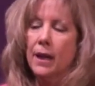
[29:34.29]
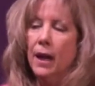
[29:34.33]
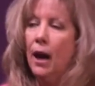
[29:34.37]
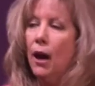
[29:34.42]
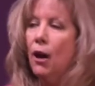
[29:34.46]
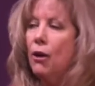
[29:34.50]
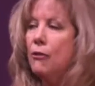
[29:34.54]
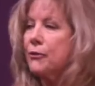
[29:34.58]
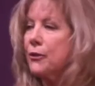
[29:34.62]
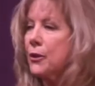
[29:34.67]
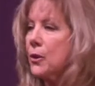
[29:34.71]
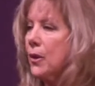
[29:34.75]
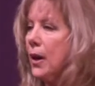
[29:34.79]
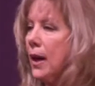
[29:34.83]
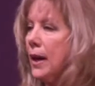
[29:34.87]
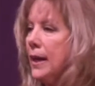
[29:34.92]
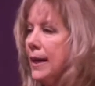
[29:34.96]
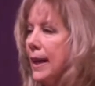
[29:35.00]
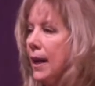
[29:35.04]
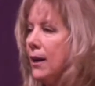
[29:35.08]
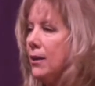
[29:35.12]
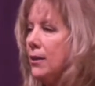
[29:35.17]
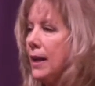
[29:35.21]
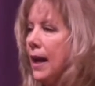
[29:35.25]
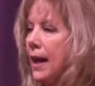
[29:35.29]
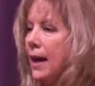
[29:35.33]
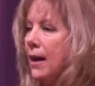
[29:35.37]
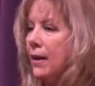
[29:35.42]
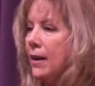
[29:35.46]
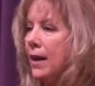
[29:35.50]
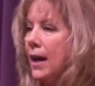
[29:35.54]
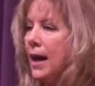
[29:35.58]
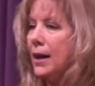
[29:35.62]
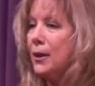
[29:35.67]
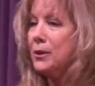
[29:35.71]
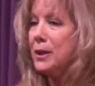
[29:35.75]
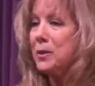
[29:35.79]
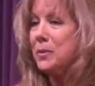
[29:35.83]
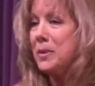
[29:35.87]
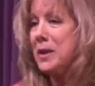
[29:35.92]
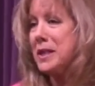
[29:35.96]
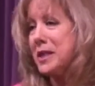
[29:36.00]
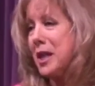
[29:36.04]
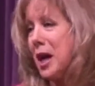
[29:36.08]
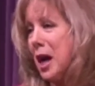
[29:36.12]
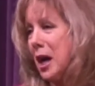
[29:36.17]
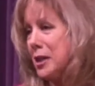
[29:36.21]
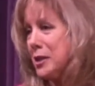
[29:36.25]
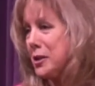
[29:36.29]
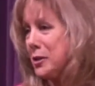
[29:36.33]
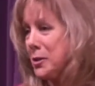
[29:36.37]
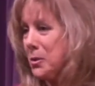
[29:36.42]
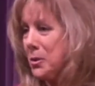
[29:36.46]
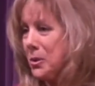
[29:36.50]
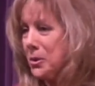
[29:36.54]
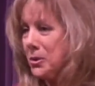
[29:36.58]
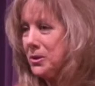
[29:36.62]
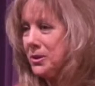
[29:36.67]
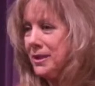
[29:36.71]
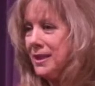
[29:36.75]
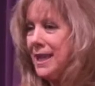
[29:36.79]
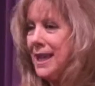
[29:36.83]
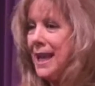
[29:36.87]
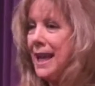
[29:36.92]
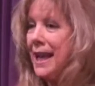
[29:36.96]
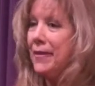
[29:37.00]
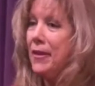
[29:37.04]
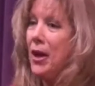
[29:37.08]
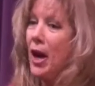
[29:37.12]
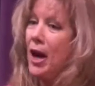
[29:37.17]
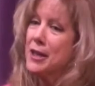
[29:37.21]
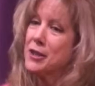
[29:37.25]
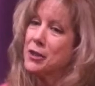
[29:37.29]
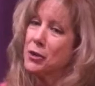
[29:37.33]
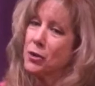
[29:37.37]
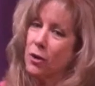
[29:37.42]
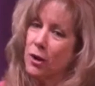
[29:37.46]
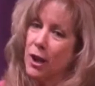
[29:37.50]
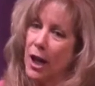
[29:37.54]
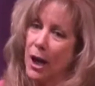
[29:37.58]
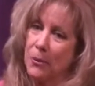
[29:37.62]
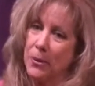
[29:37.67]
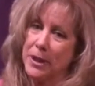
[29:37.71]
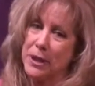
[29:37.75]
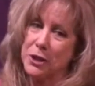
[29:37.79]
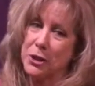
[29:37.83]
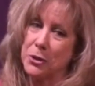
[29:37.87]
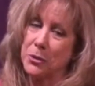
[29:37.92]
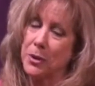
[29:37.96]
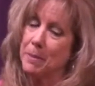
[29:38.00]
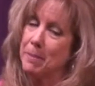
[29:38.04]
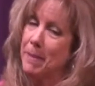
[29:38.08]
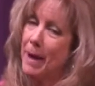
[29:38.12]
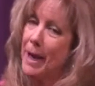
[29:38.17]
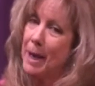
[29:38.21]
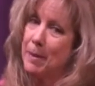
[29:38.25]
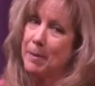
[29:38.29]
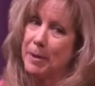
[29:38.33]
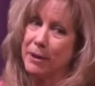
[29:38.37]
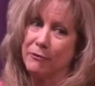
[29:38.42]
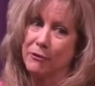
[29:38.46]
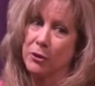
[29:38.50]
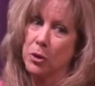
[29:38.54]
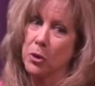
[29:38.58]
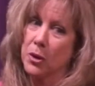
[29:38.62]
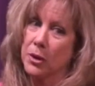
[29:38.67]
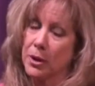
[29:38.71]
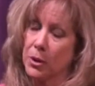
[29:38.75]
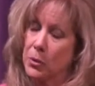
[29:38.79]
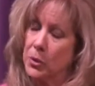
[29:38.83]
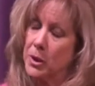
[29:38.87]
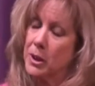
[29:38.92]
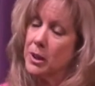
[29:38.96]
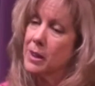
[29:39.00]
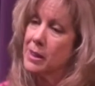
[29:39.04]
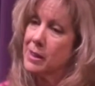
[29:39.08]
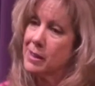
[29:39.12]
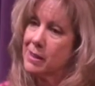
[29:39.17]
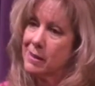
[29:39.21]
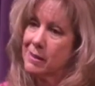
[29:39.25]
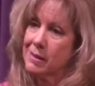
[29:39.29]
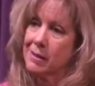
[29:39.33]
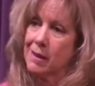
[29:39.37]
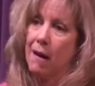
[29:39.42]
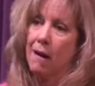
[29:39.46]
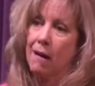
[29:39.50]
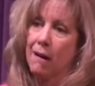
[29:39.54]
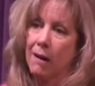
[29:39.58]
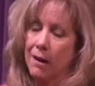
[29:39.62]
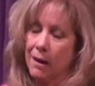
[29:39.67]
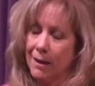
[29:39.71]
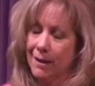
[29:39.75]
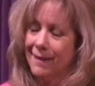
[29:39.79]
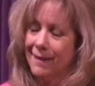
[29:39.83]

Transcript: Oh, for crying out loud, I only went to high school, and the high school I went to in Miami, Florida really stunk.